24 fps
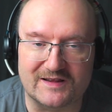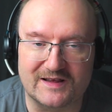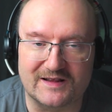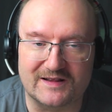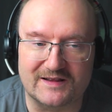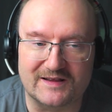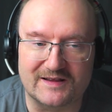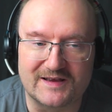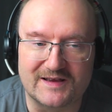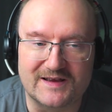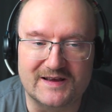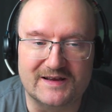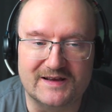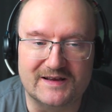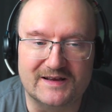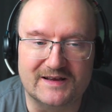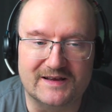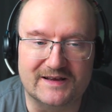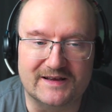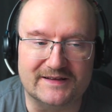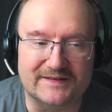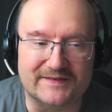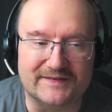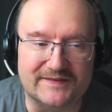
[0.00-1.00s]
and
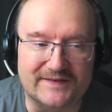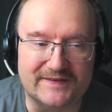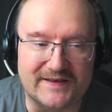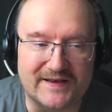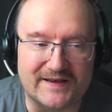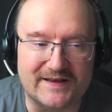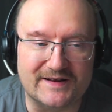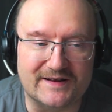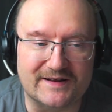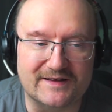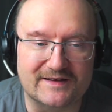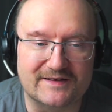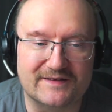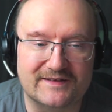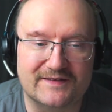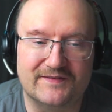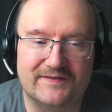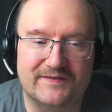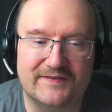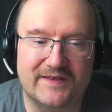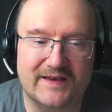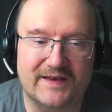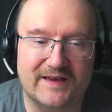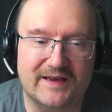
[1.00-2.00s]
then
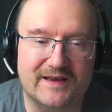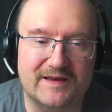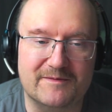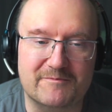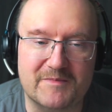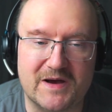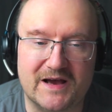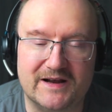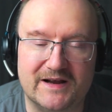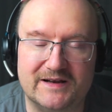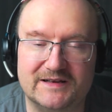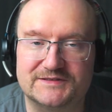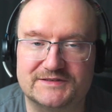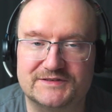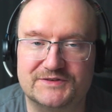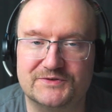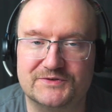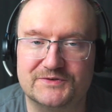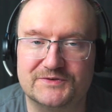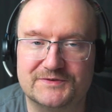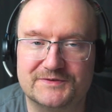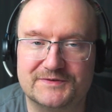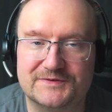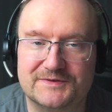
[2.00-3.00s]
they managed
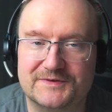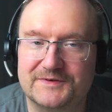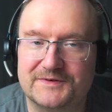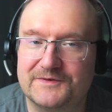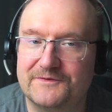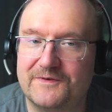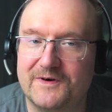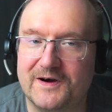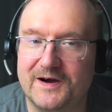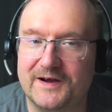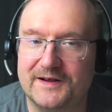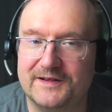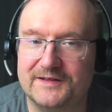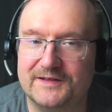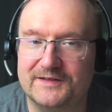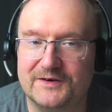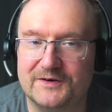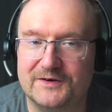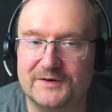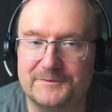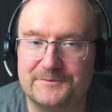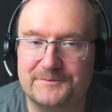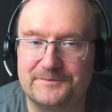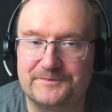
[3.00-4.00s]
to find
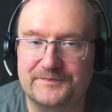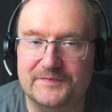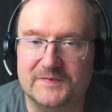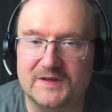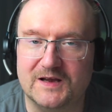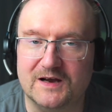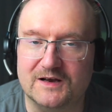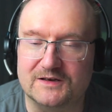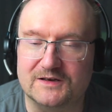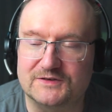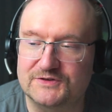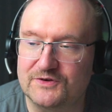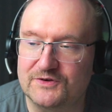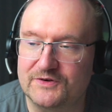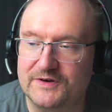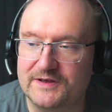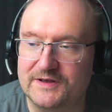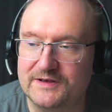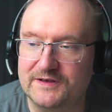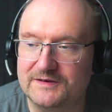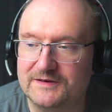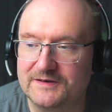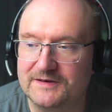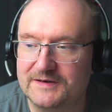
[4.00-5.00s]
the
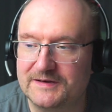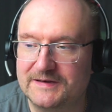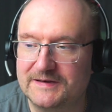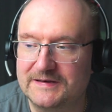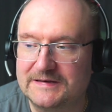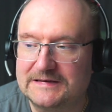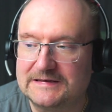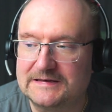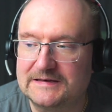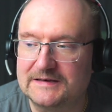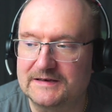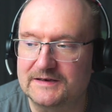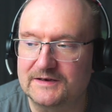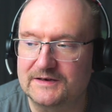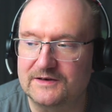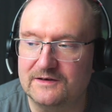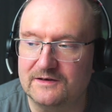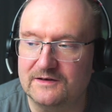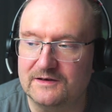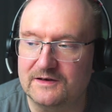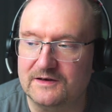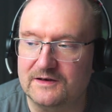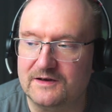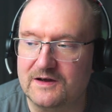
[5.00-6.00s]
Sony
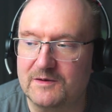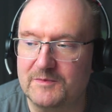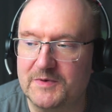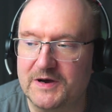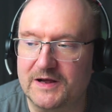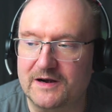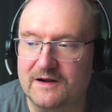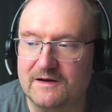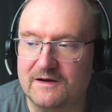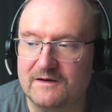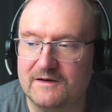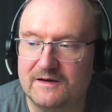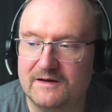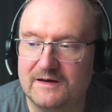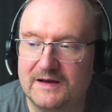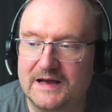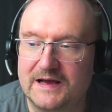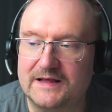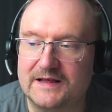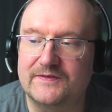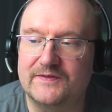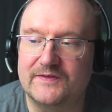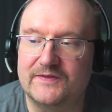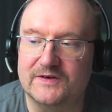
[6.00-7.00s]
camera
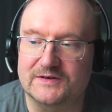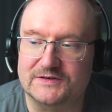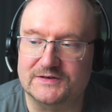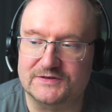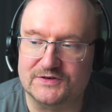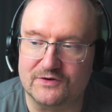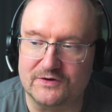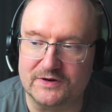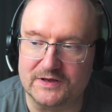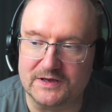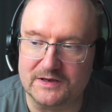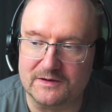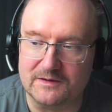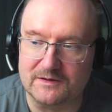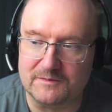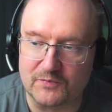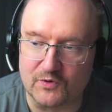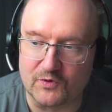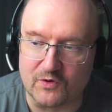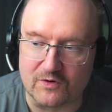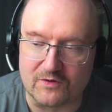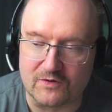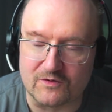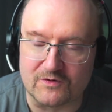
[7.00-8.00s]
at the Sony
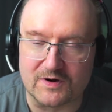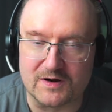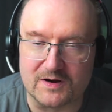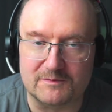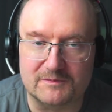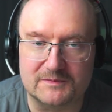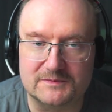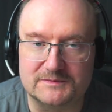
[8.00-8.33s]
profile.